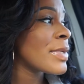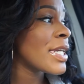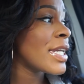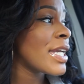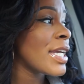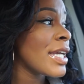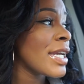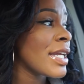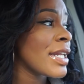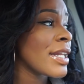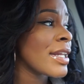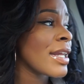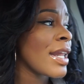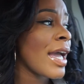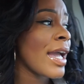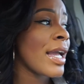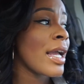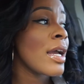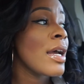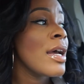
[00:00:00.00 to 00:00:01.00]
me getting
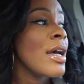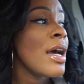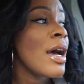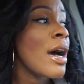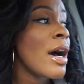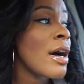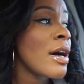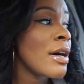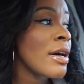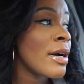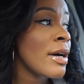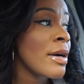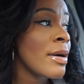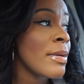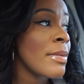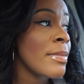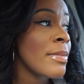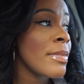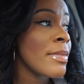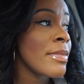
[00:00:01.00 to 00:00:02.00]
like
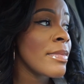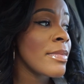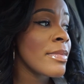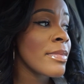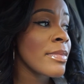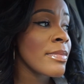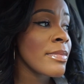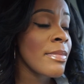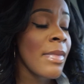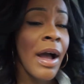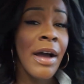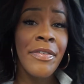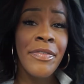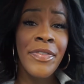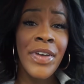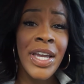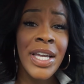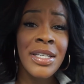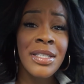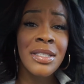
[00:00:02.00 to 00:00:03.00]
um my
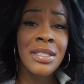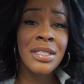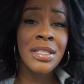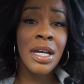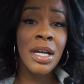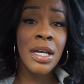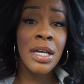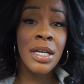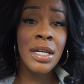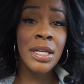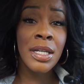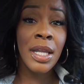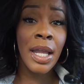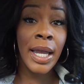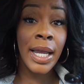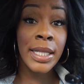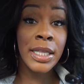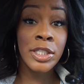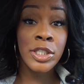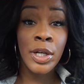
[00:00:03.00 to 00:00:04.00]
face done
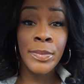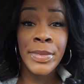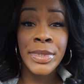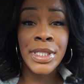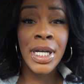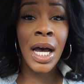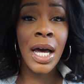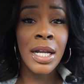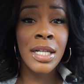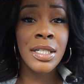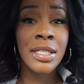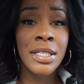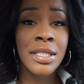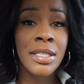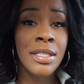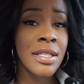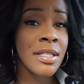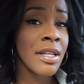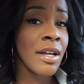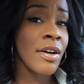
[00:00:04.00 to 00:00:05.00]
like at the dermatologist
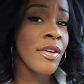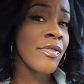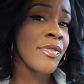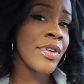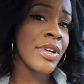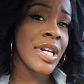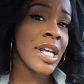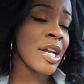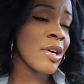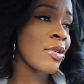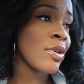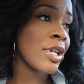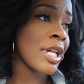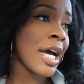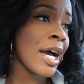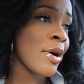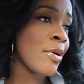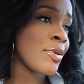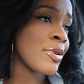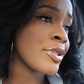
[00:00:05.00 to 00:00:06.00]
and stuff and they don't
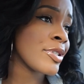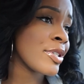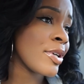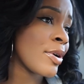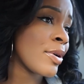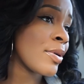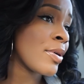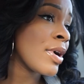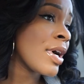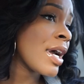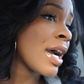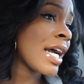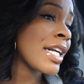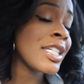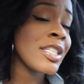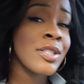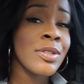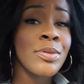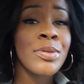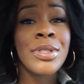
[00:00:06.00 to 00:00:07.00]
allow it so I
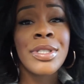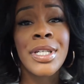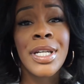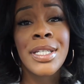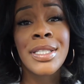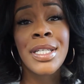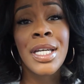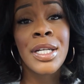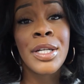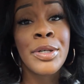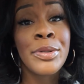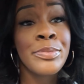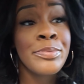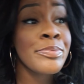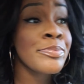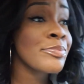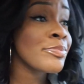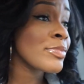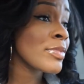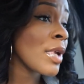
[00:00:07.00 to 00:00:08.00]
just do it until they say no
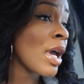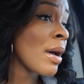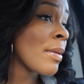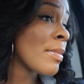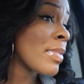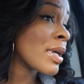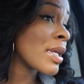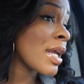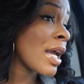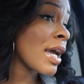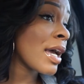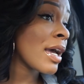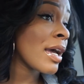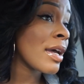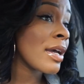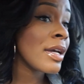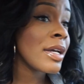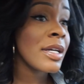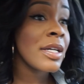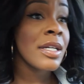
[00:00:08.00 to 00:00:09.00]
but yeah
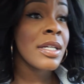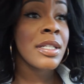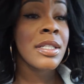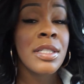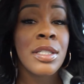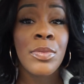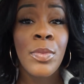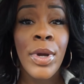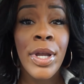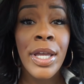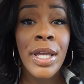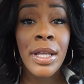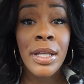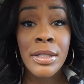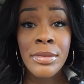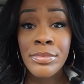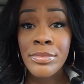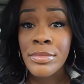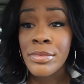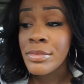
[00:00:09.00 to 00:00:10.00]
just
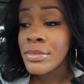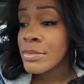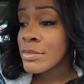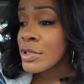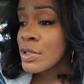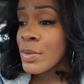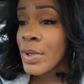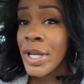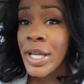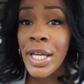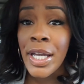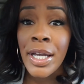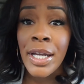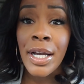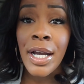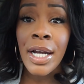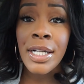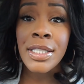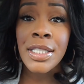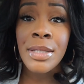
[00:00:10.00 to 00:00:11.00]
waiting waiting here
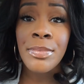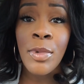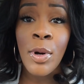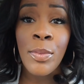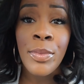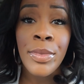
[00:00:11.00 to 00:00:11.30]
got 10 more